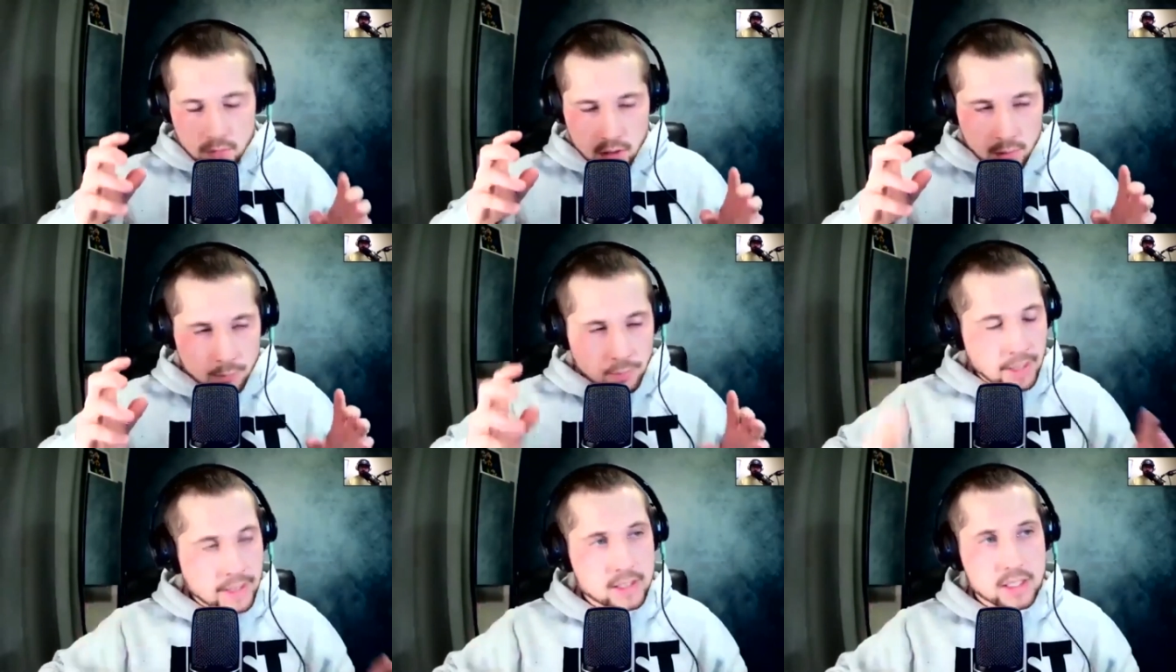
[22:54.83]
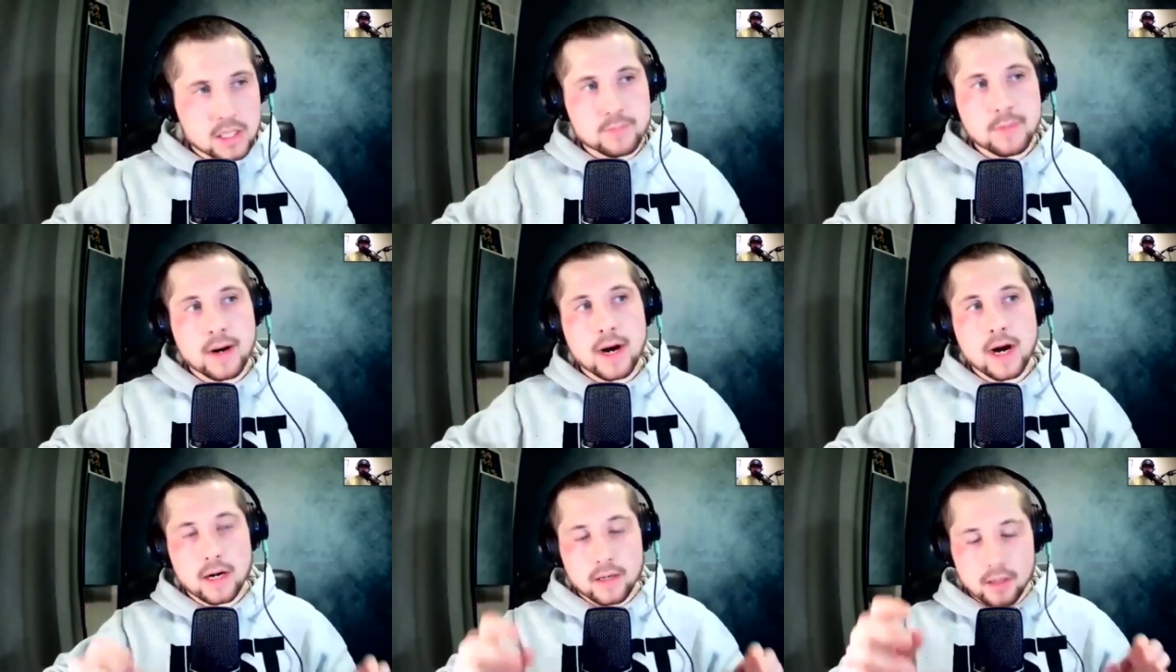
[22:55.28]
plays it
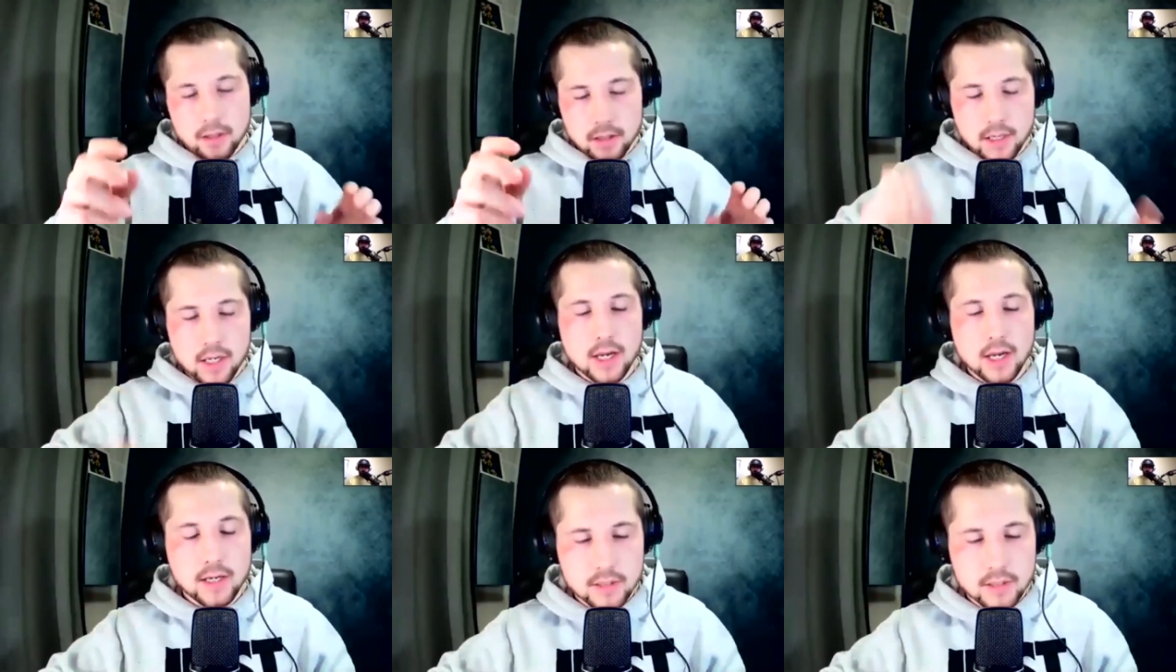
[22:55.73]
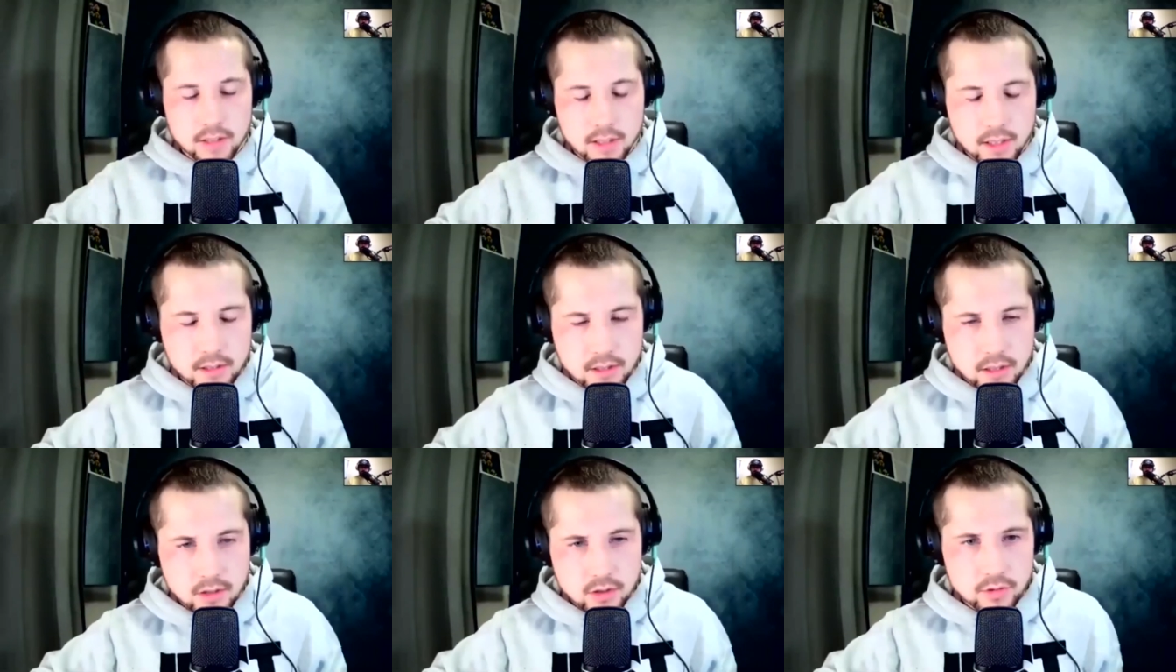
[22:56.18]
smart. I think he gets the
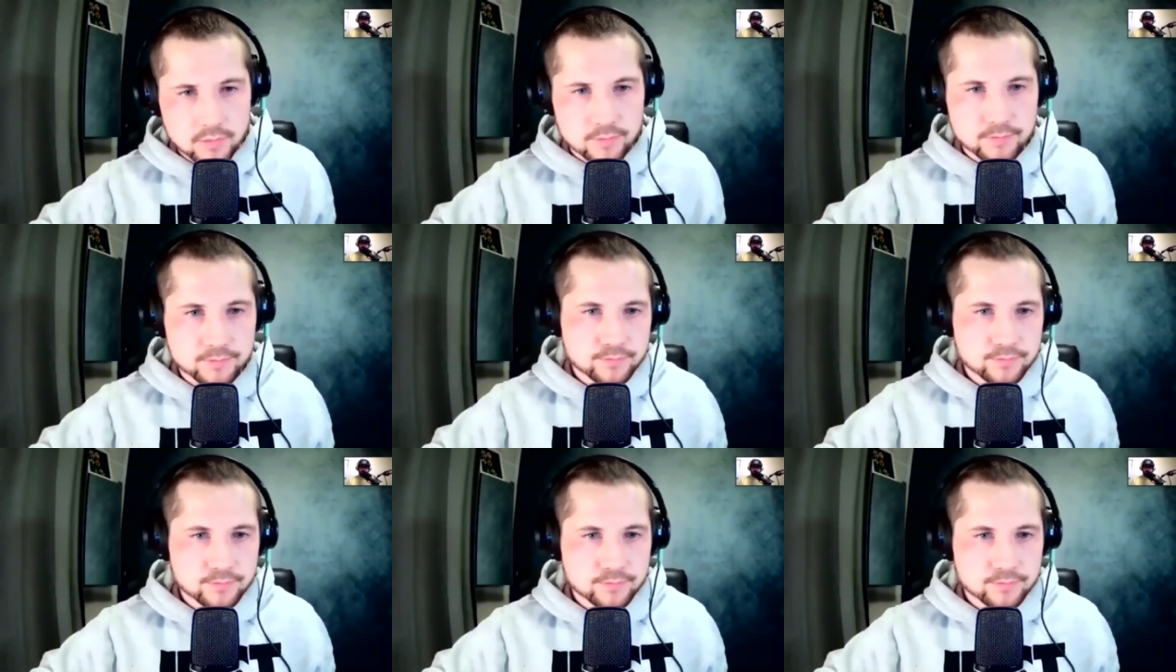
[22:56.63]
decision.